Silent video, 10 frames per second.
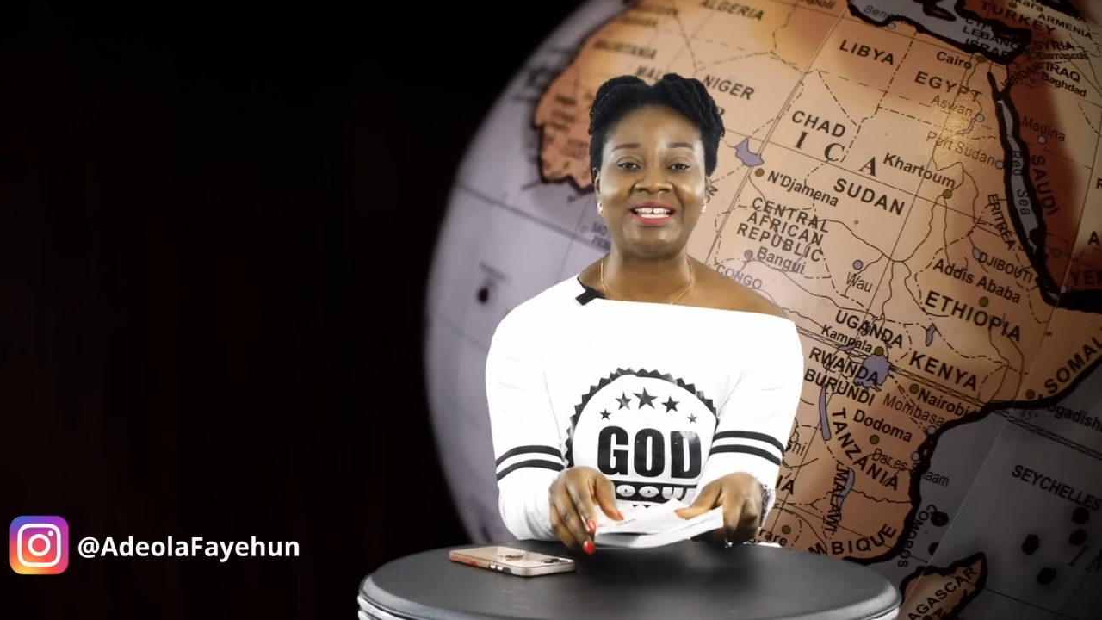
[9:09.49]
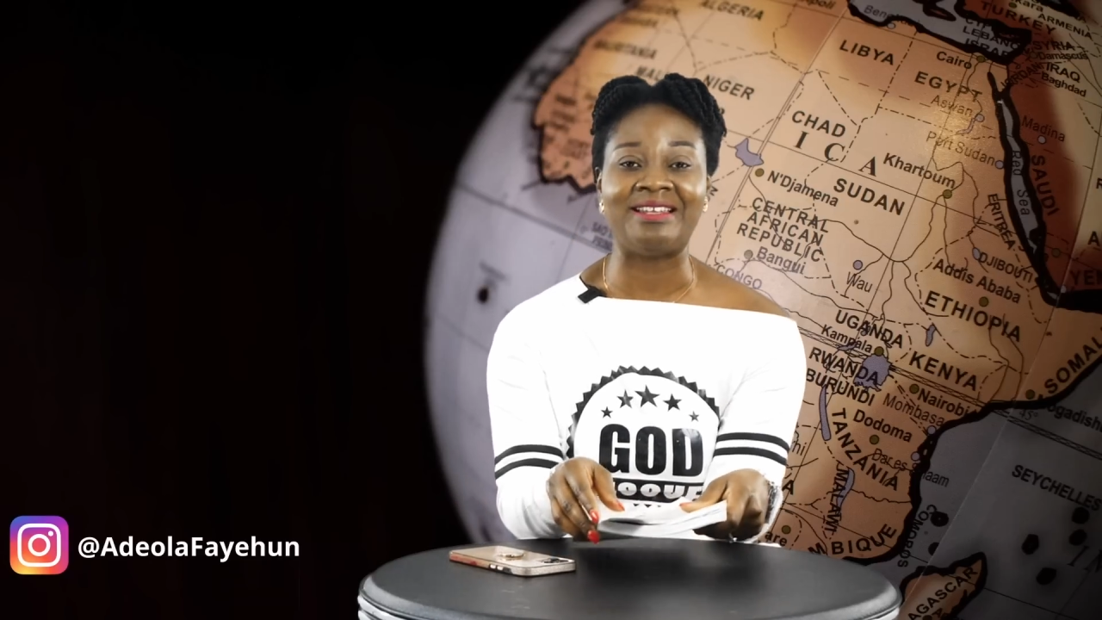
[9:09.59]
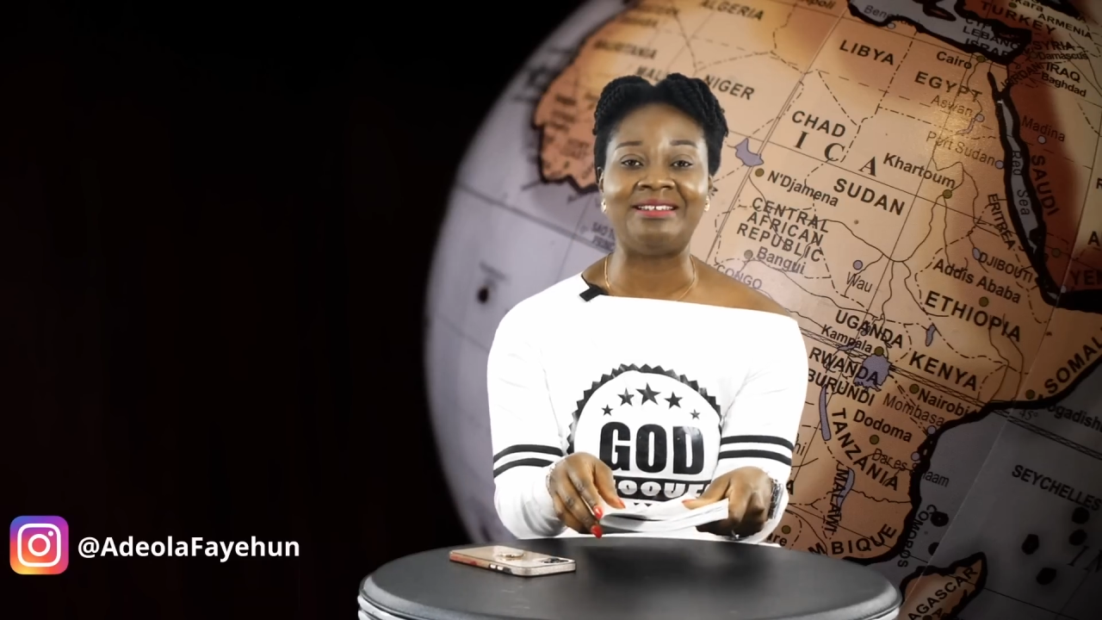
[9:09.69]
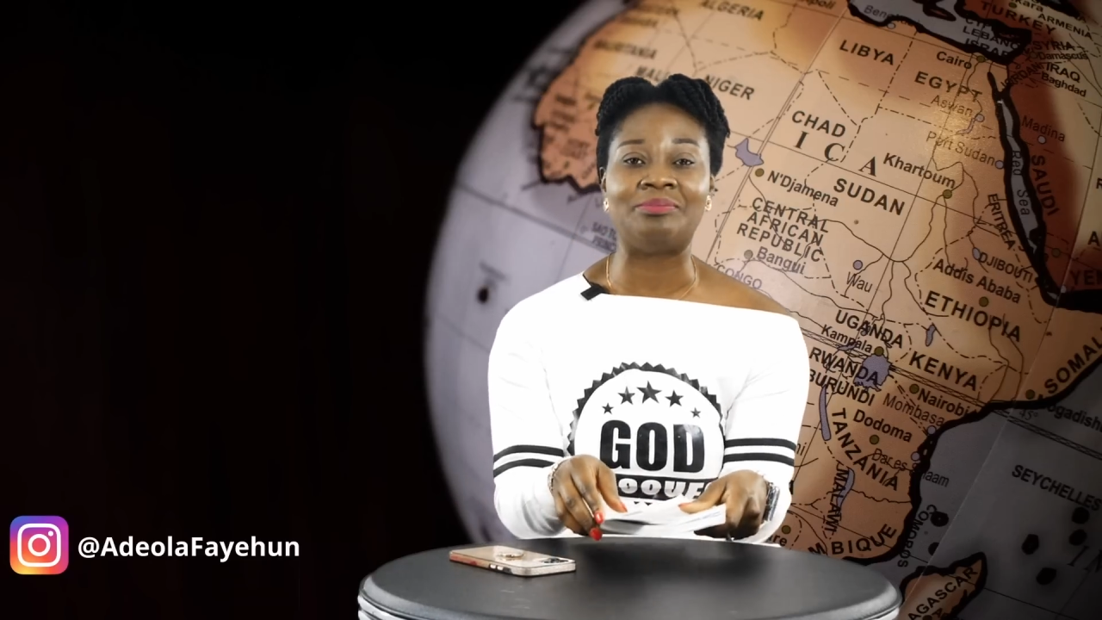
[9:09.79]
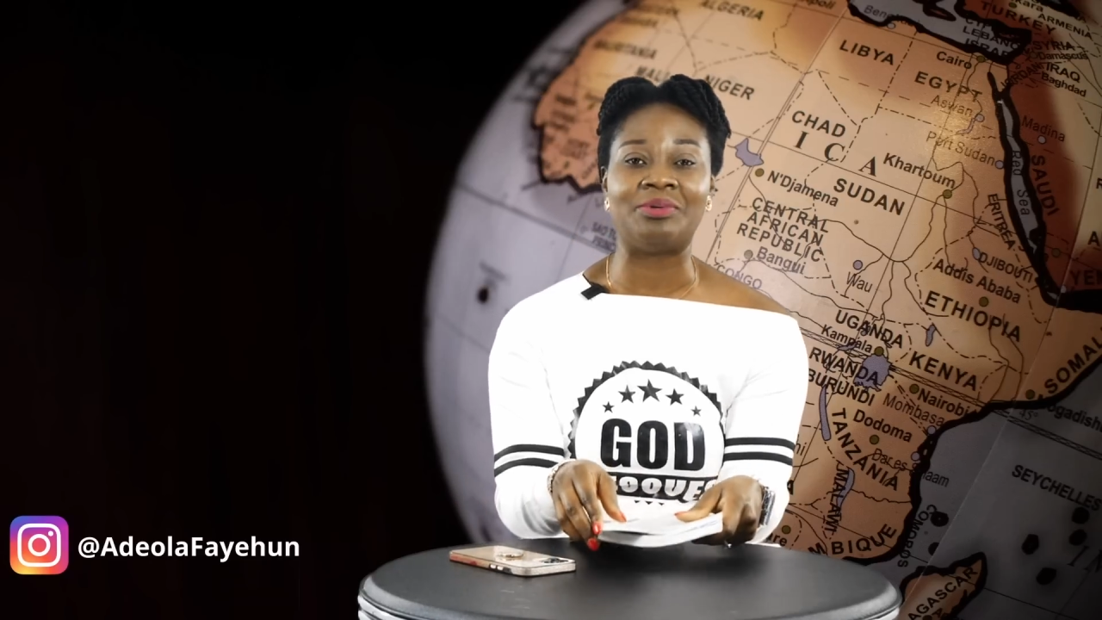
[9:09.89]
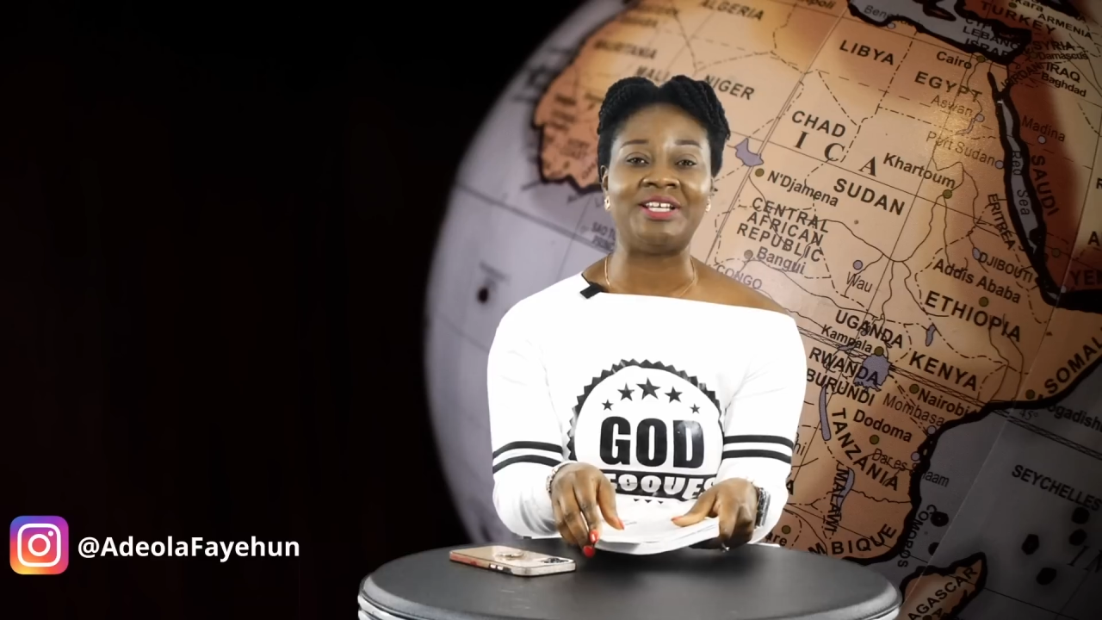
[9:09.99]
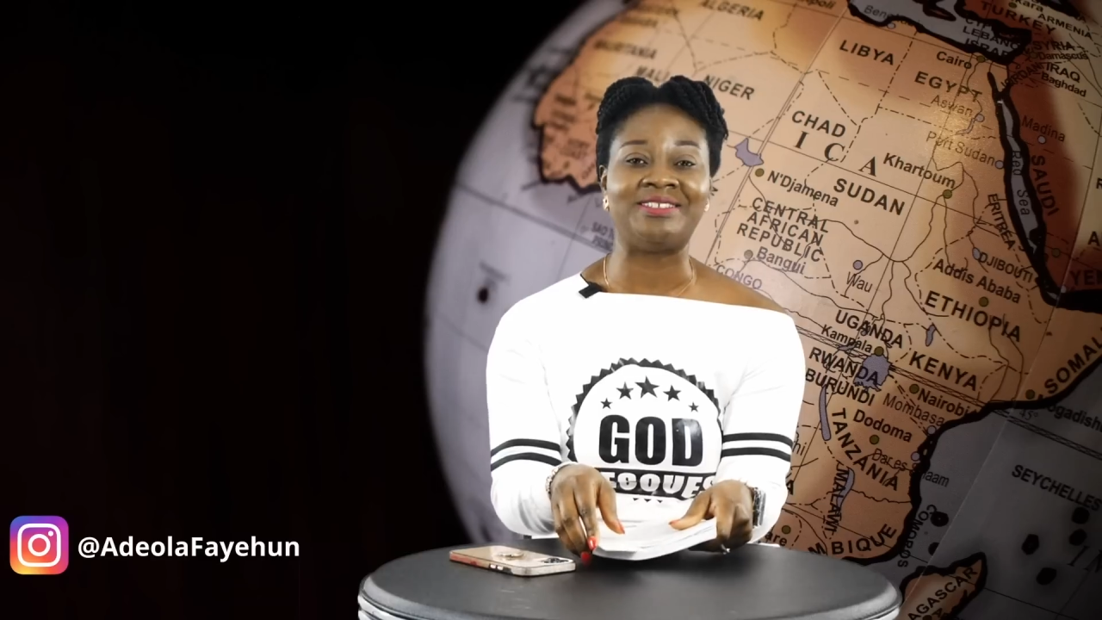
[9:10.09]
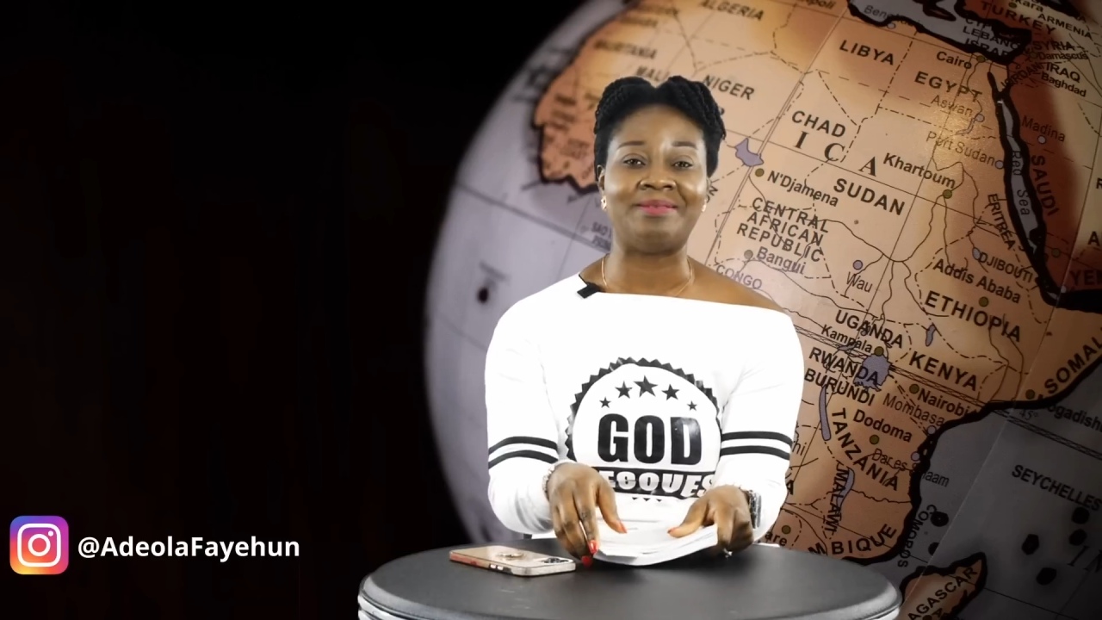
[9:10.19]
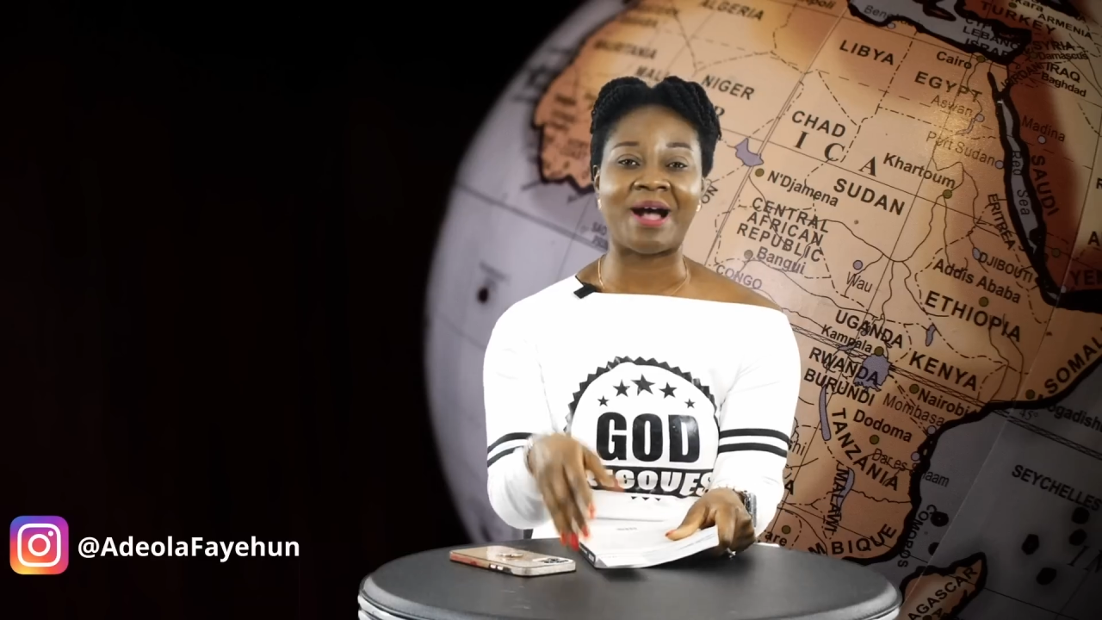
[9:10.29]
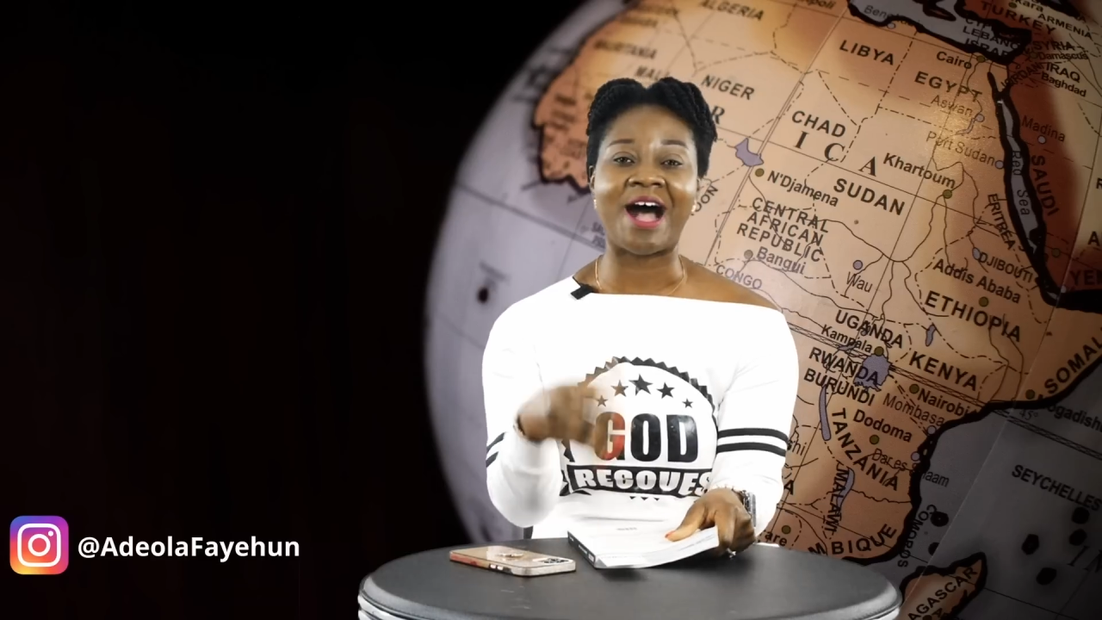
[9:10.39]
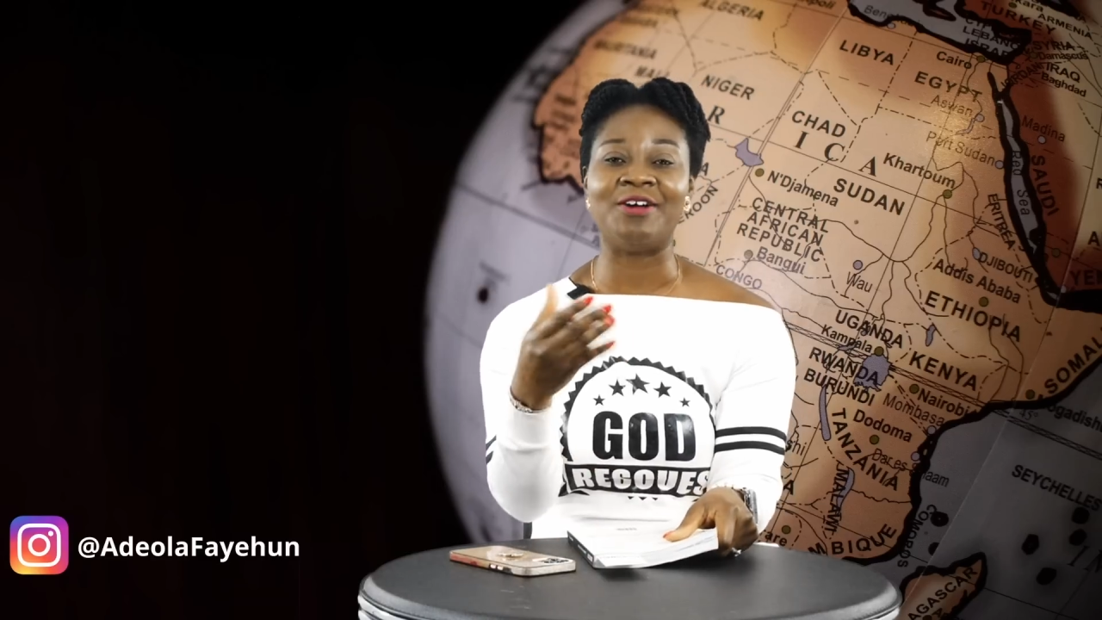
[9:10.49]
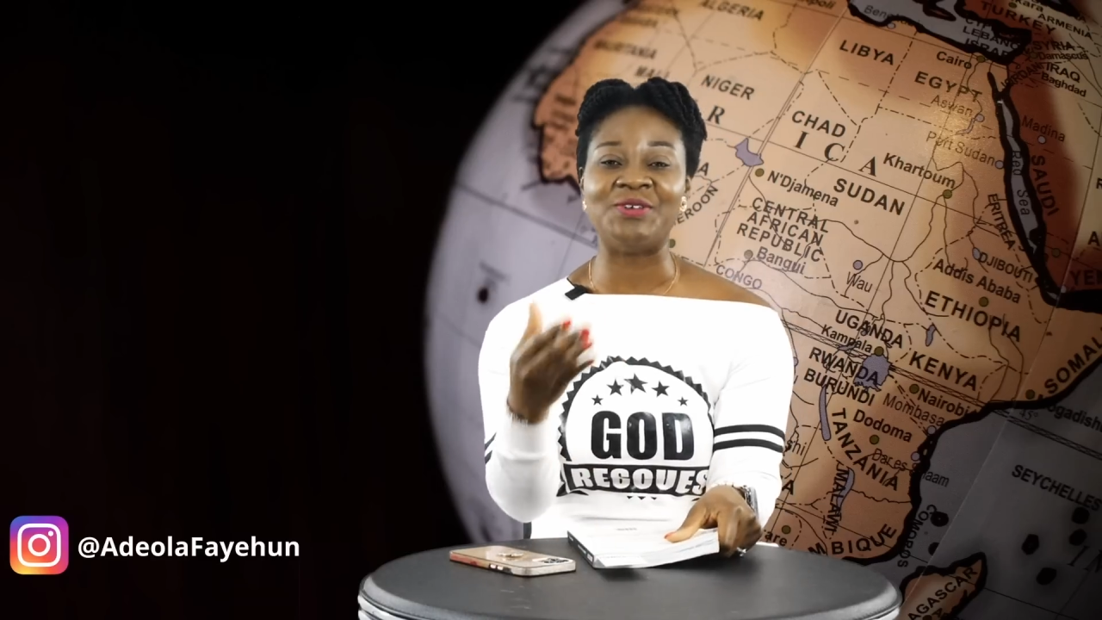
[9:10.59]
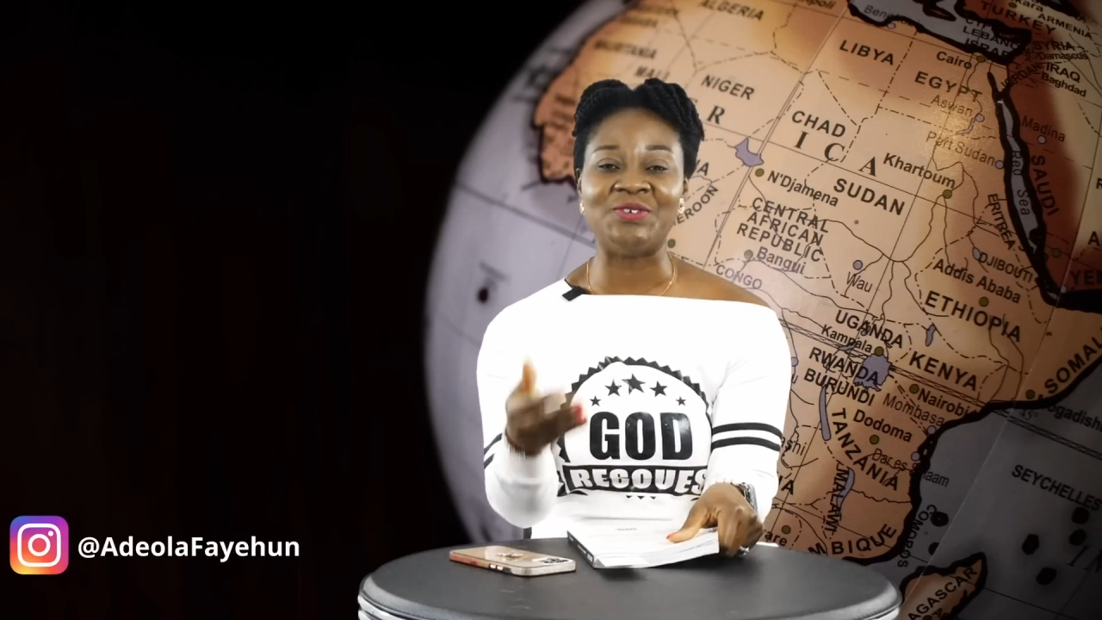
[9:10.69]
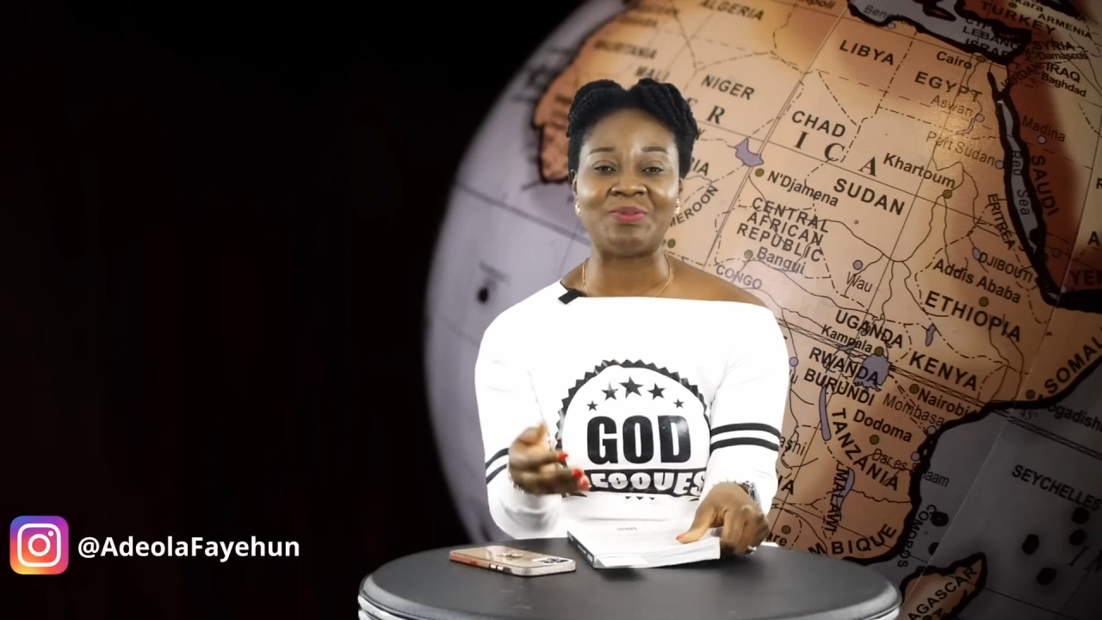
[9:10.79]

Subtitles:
deliberate about how you